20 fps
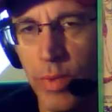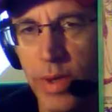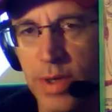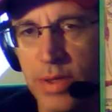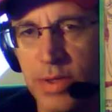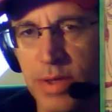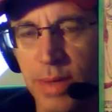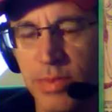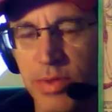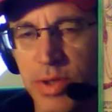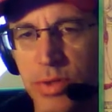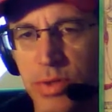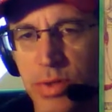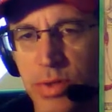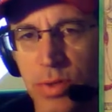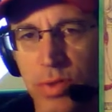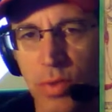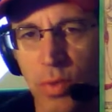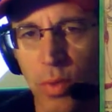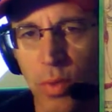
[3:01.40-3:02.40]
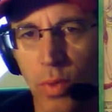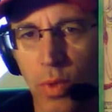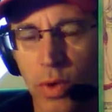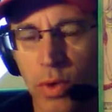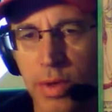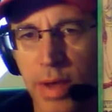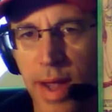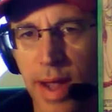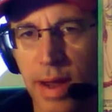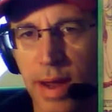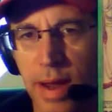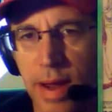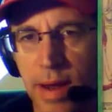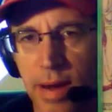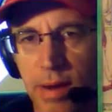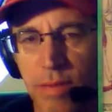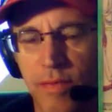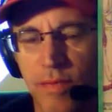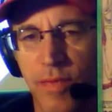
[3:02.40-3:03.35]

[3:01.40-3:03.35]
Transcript: we could substitute the word air